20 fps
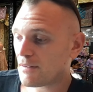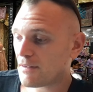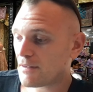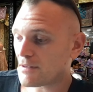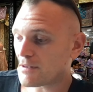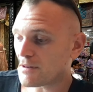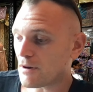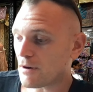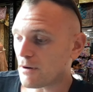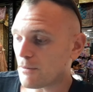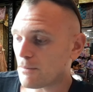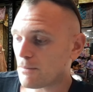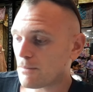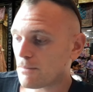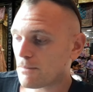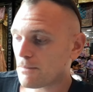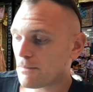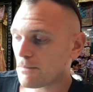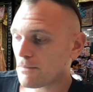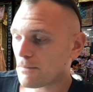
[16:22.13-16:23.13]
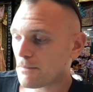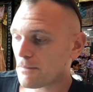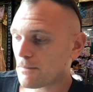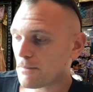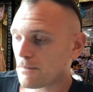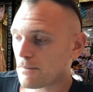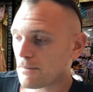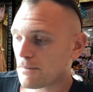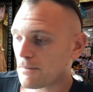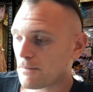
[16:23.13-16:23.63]
you know
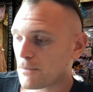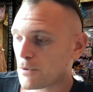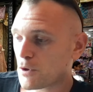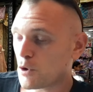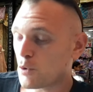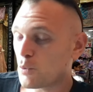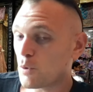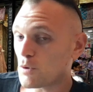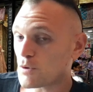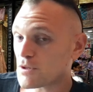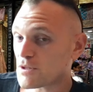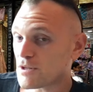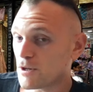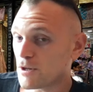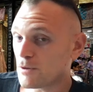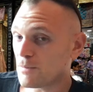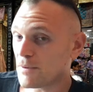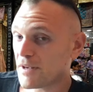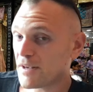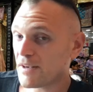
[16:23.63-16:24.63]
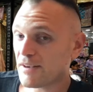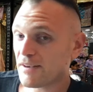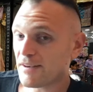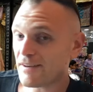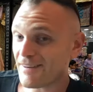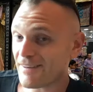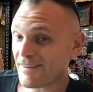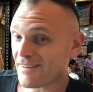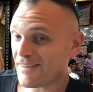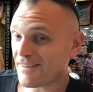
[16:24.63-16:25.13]
you will still be
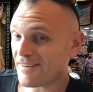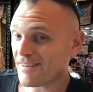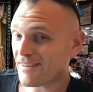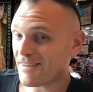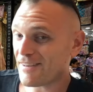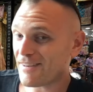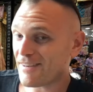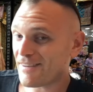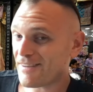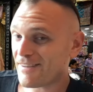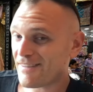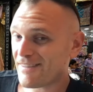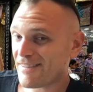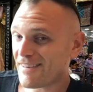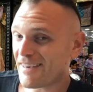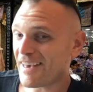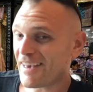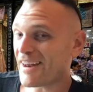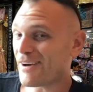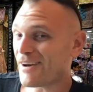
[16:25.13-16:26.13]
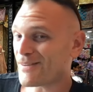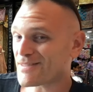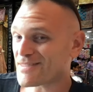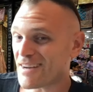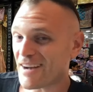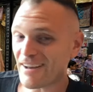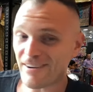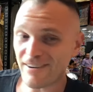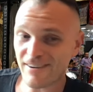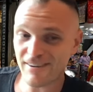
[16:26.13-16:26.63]
uh, an
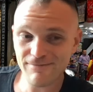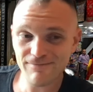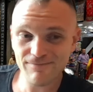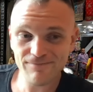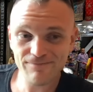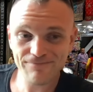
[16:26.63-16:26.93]
outsider